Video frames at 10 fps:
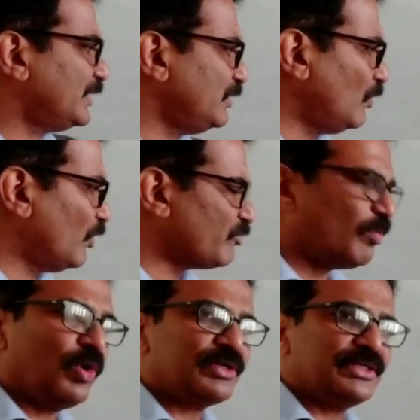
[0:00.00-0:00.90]
T or
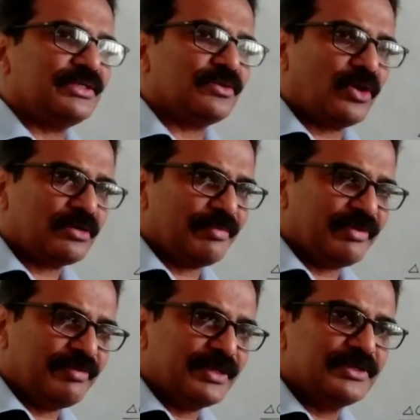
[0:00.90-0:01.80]
small t, not very
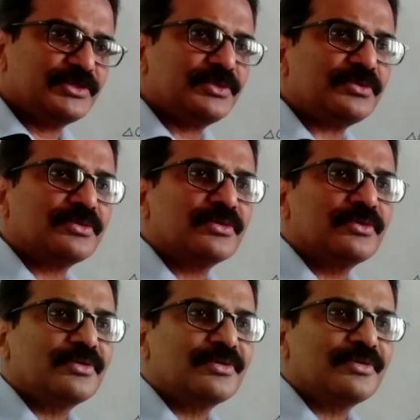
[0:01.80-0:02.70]
big issue.
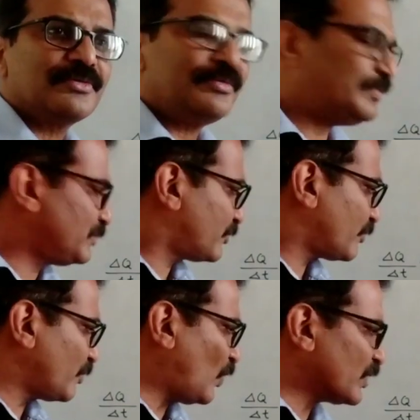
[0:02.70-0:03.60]

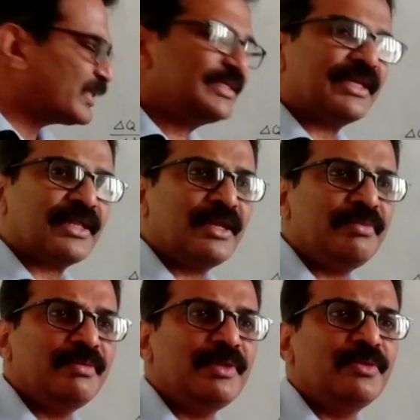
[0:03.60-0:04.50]
Small t generally
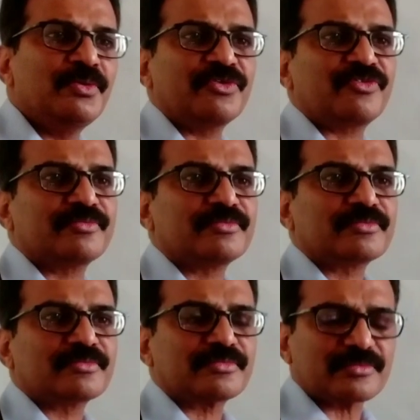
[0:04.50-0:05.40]
we will use
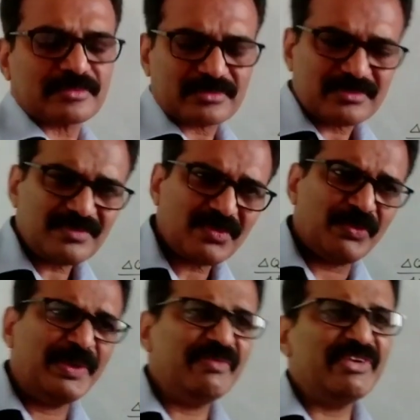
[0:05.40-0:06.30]

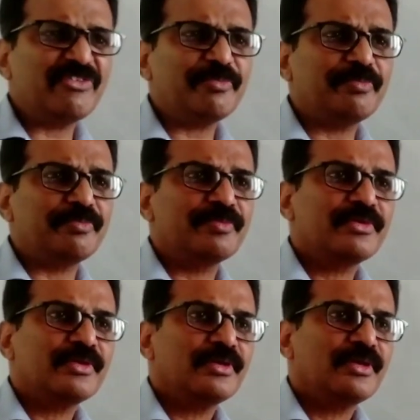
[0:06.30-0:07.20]
when we
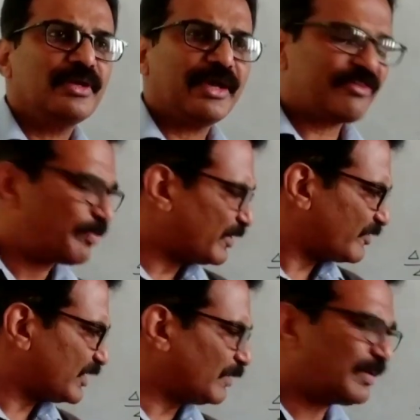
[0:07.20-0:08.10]
express
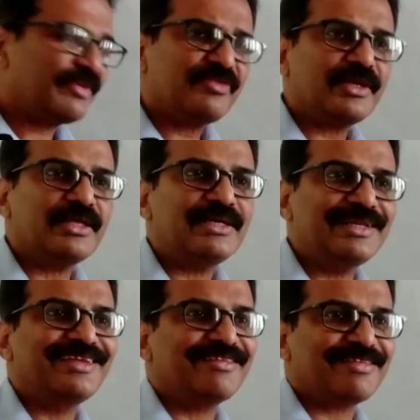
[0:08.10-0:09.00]
the temperature in
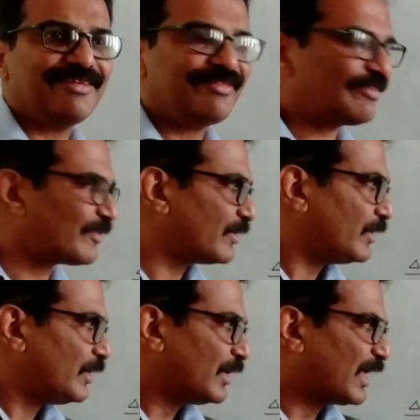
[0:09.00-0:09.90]
degrees Celsius.
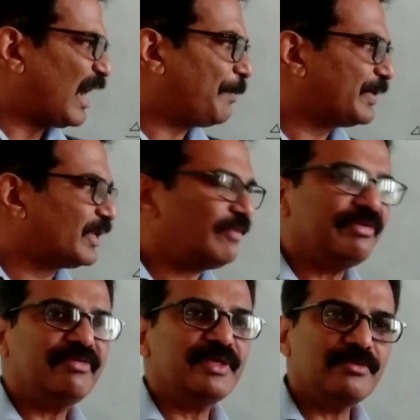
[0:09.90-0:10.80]
Capital
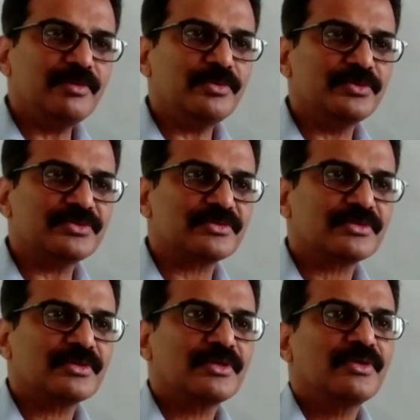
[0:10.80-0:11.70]
V we will use
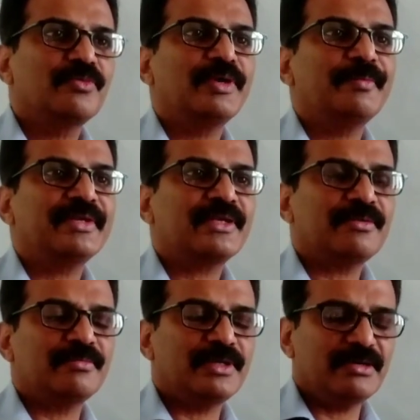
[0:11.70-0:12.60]

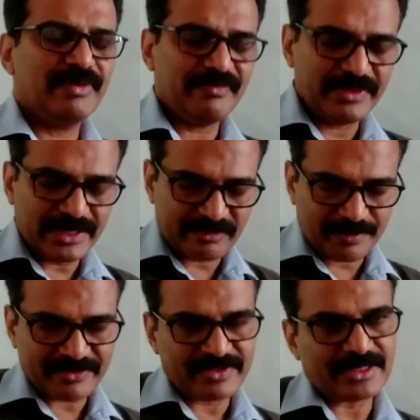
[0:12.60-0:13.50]
when we
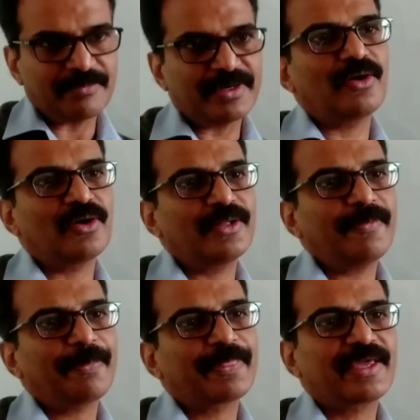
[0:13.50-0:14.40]
express the temperature
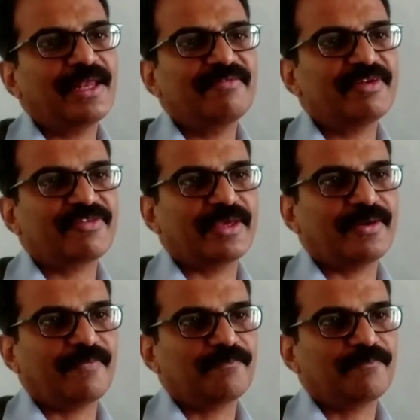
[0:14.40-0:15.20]
on Kelvin scale.